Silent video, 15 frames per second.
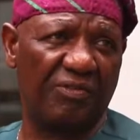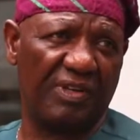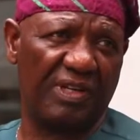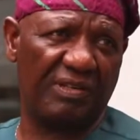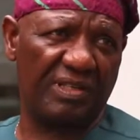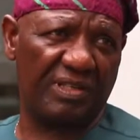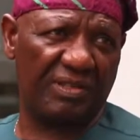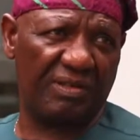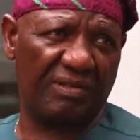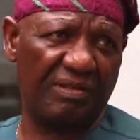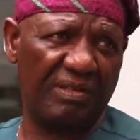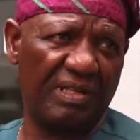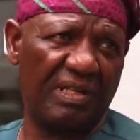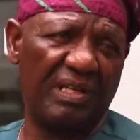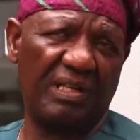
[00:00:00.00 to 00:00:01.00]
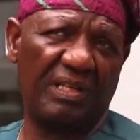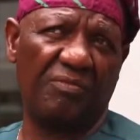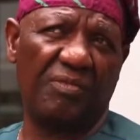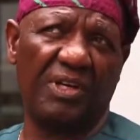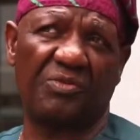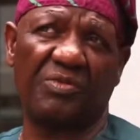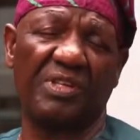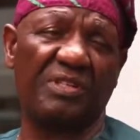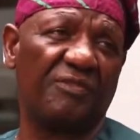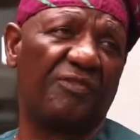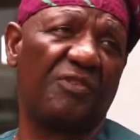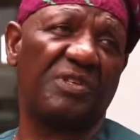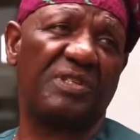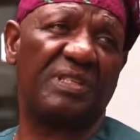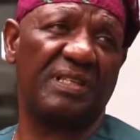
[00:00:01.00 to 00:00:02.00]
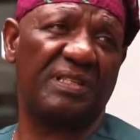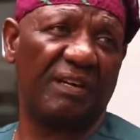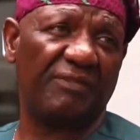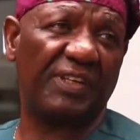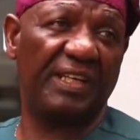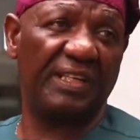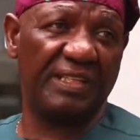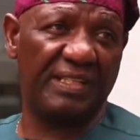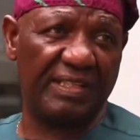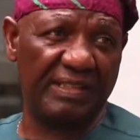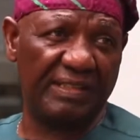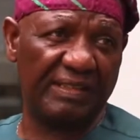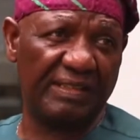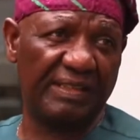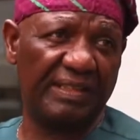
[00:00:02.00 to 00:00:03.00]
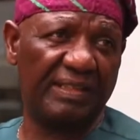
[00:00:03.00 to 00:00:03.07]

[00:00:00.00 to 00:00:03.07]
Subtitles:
the Federation. About 24 states have keyed in.